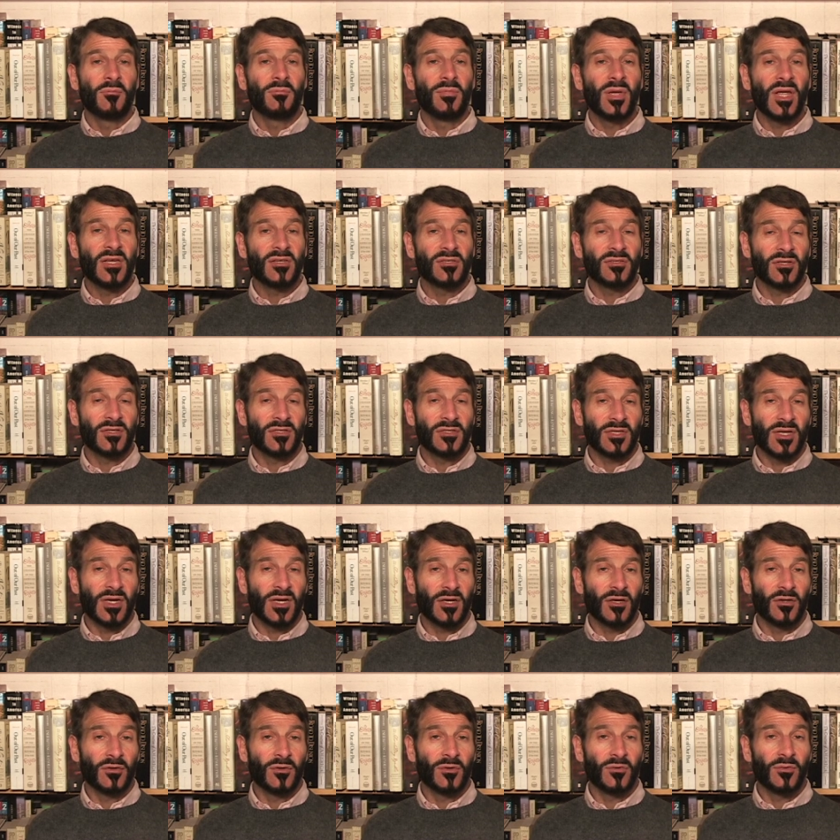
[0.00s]
based on
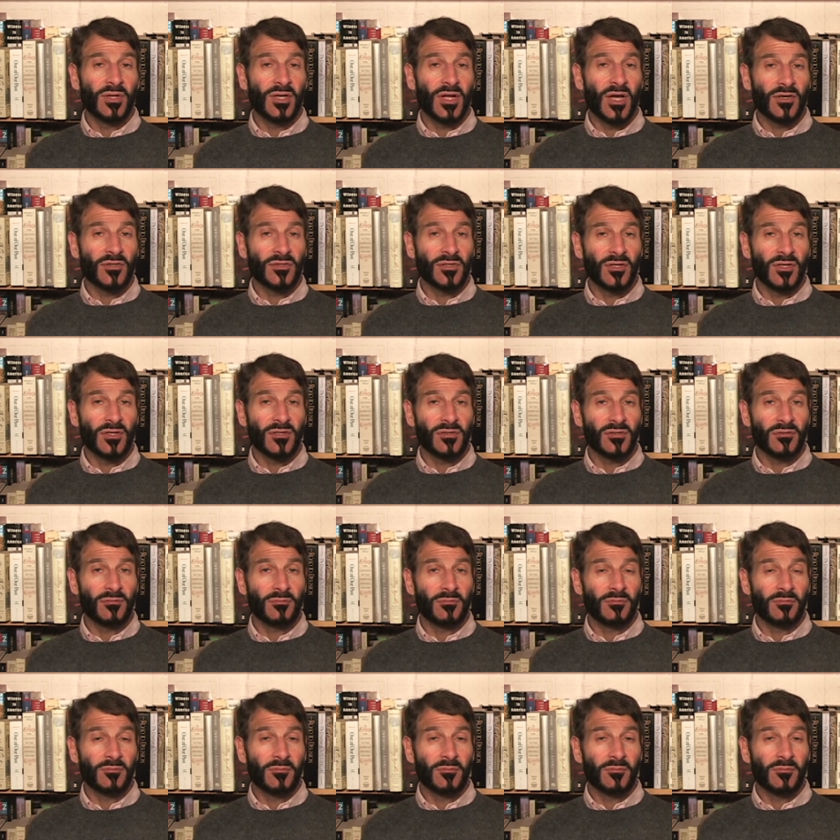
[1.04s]
scale reductionism.